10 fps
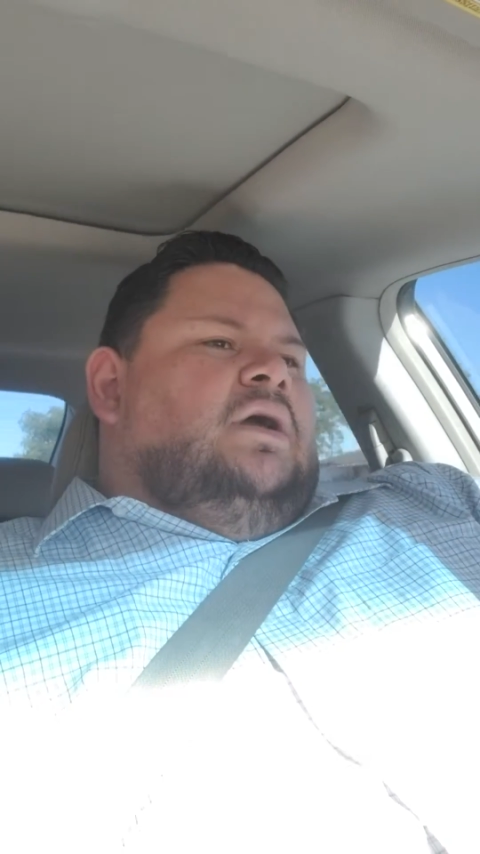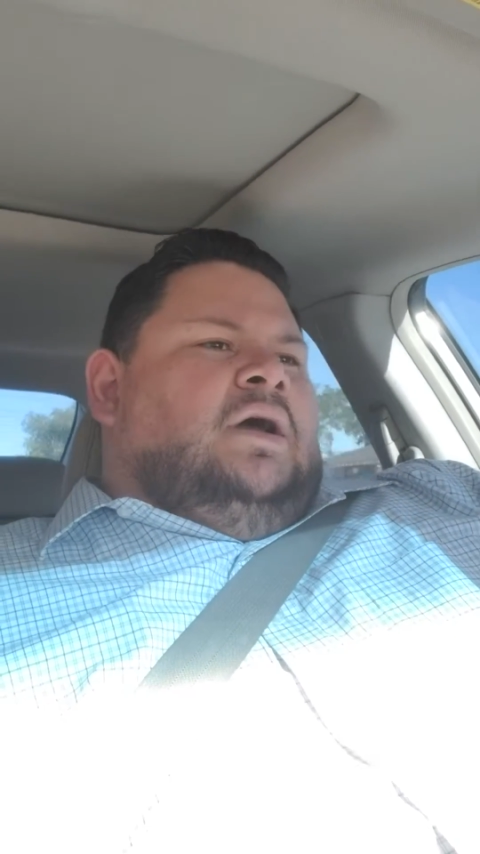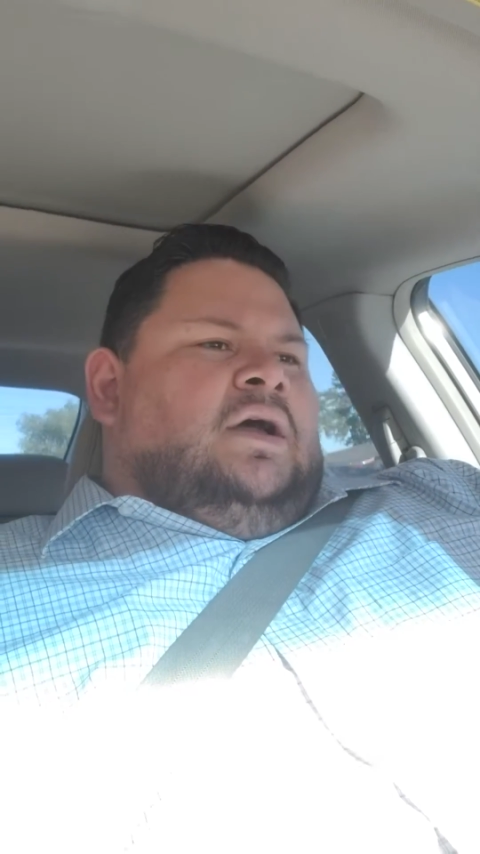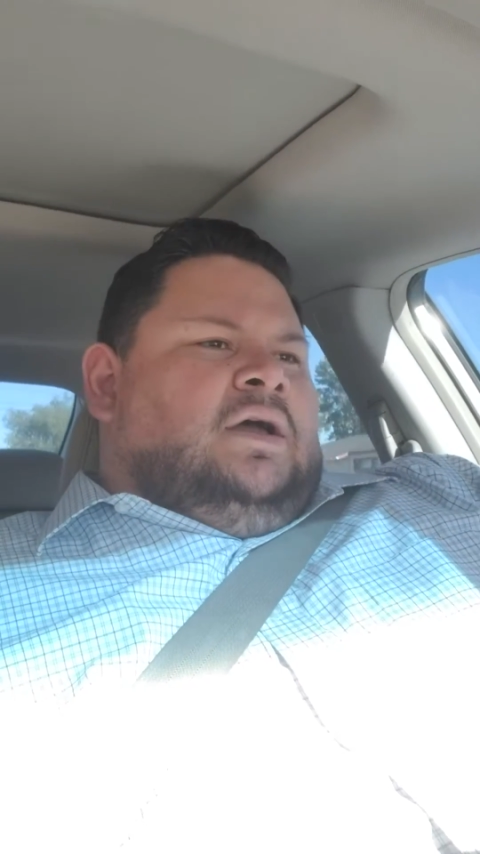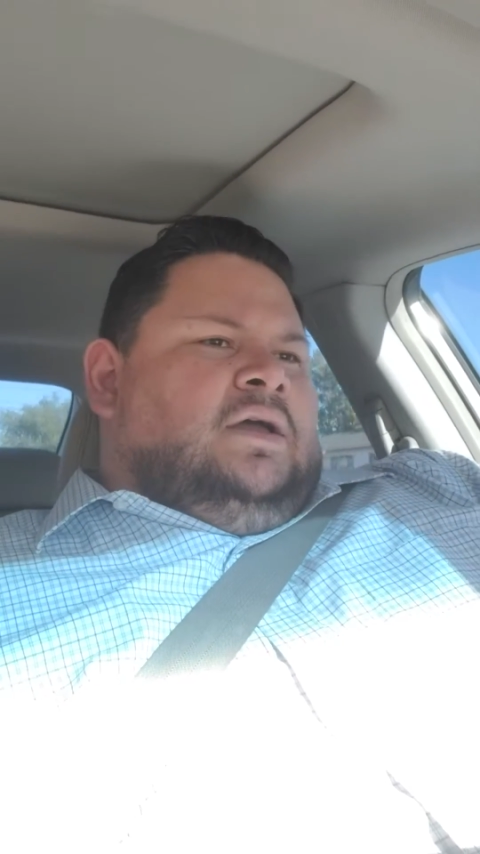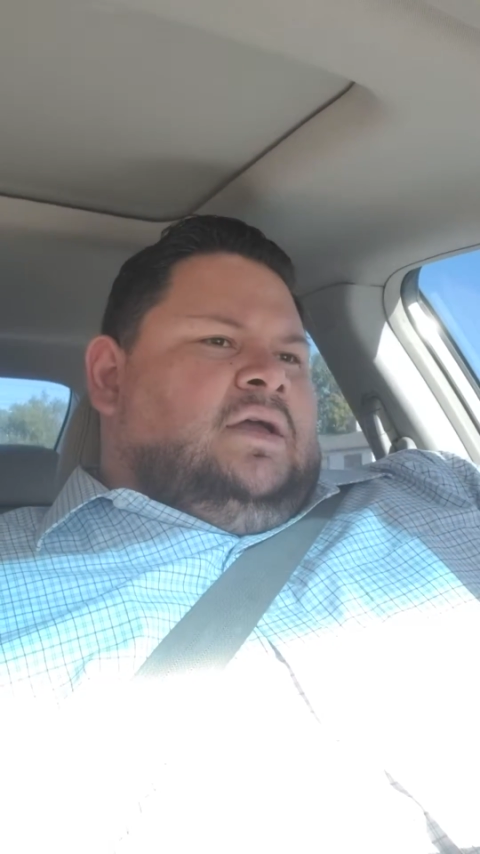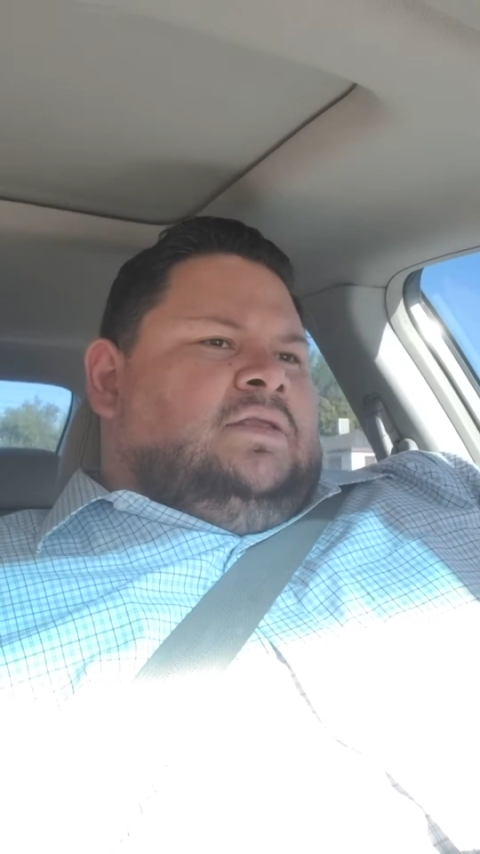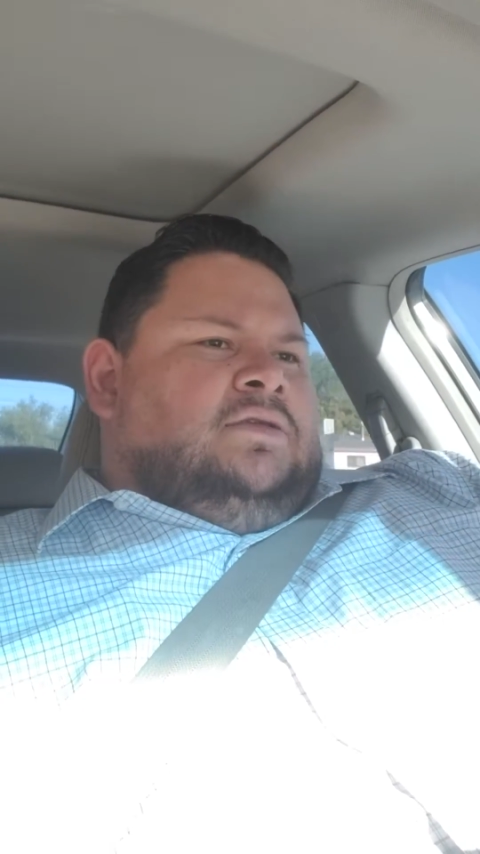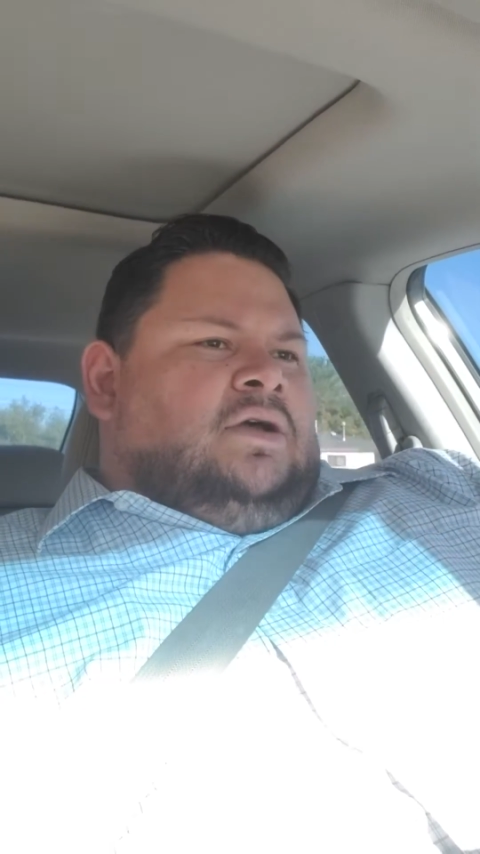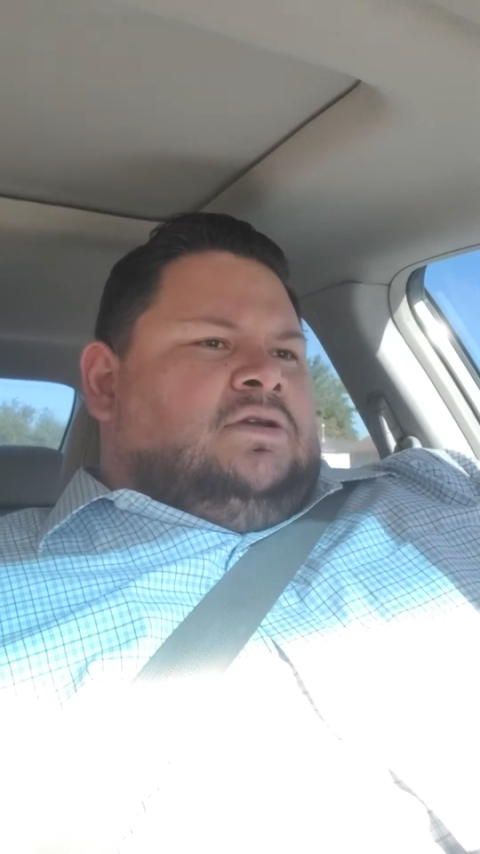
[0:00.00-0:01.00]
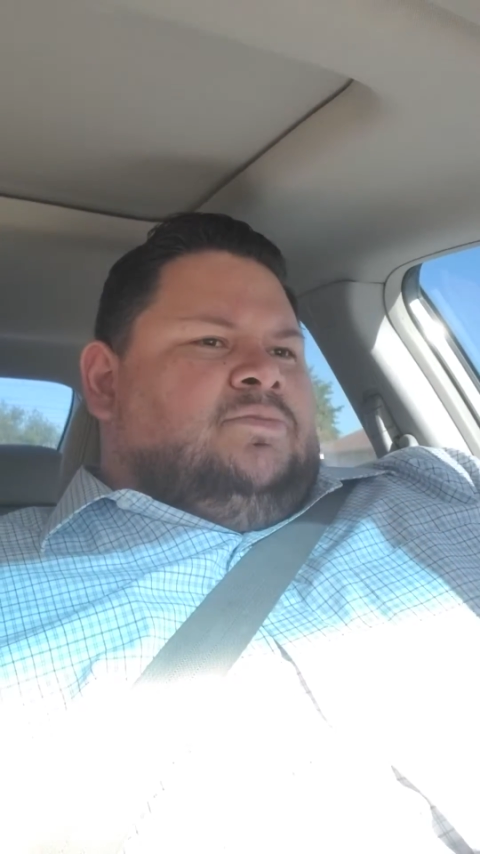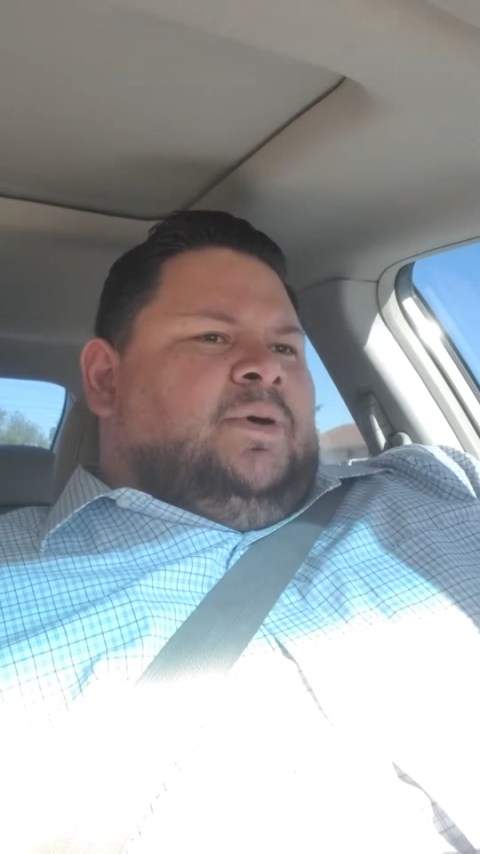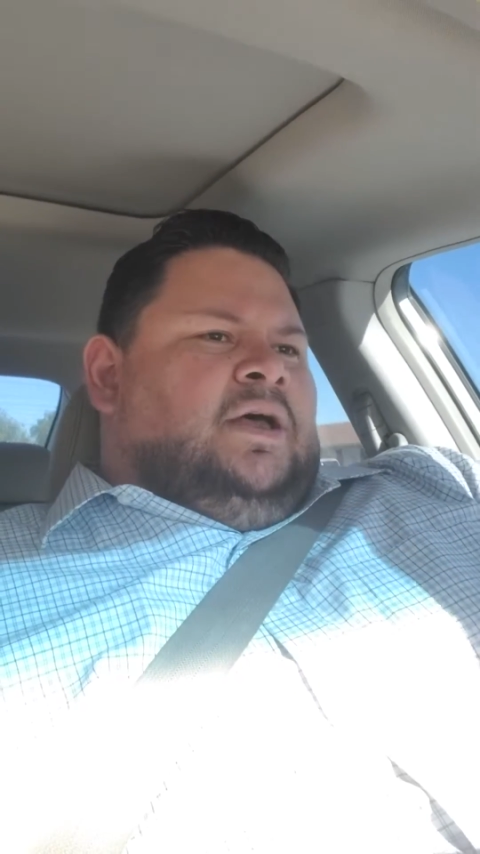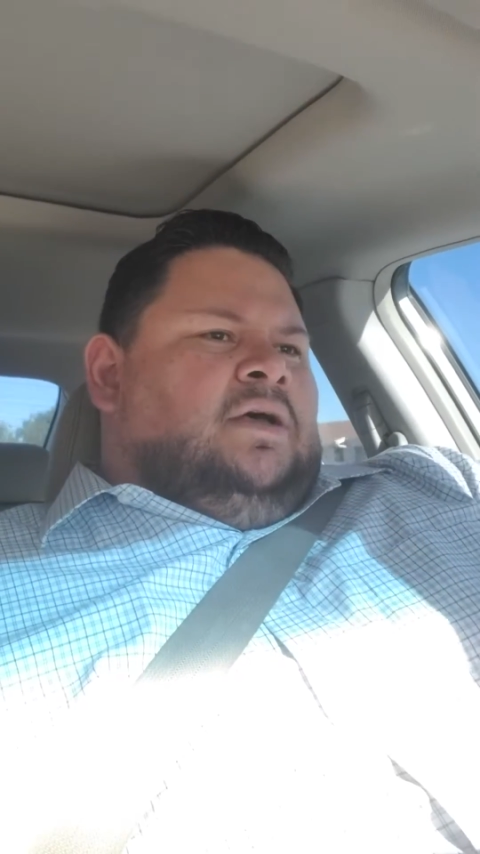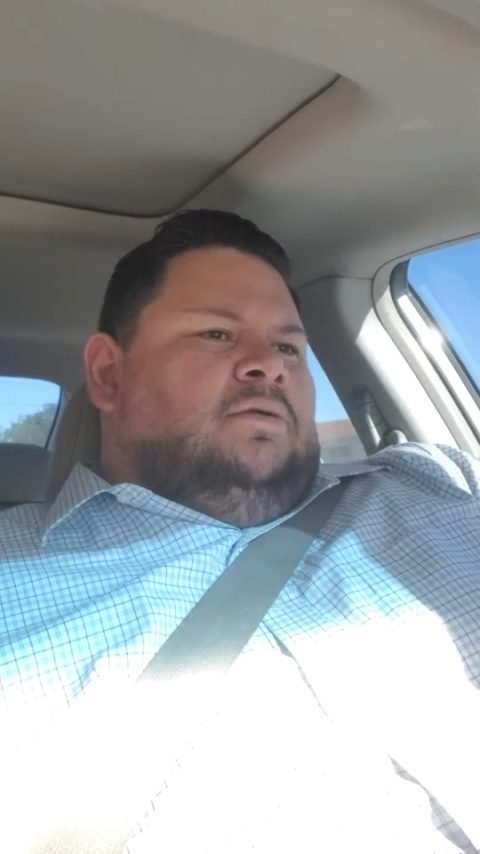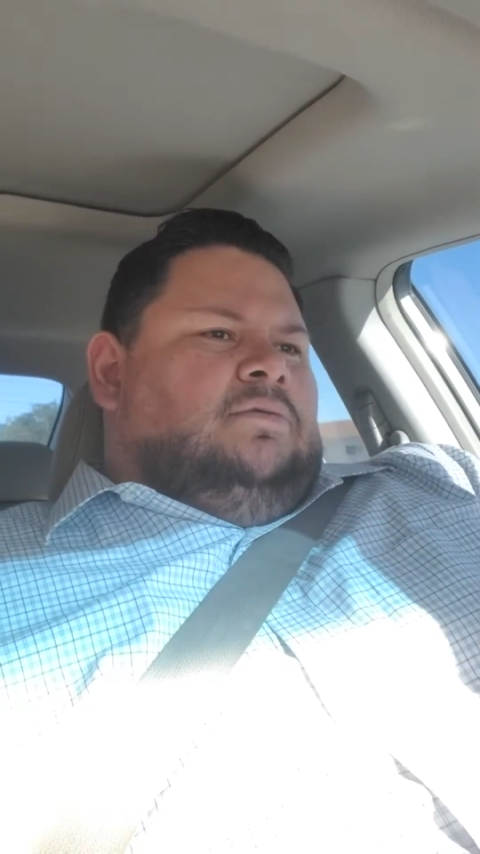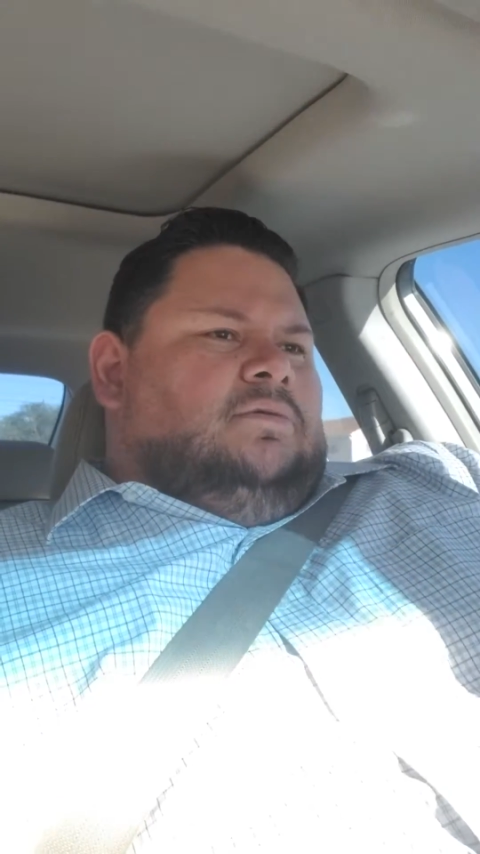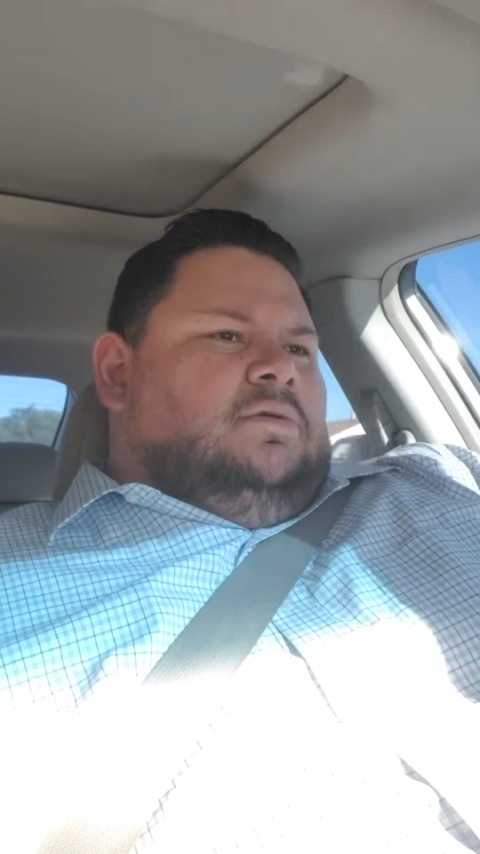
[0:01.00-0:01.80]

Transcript: and it talks about